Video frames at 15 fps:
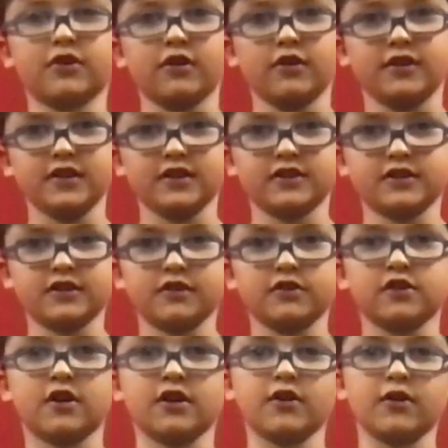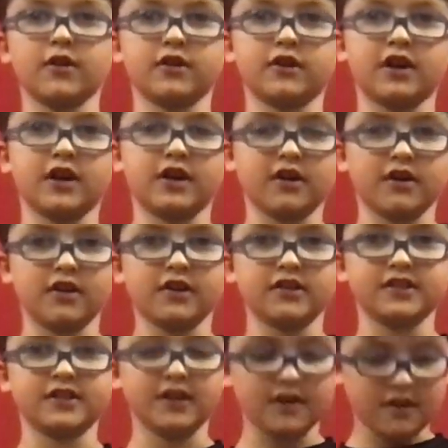follow this Longhorn law of
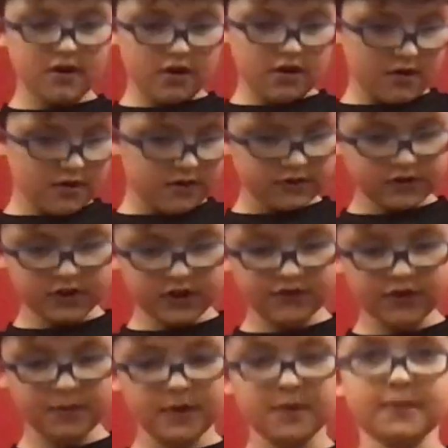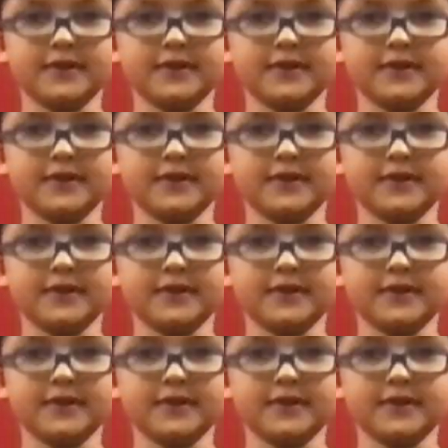courtesy. Learn from your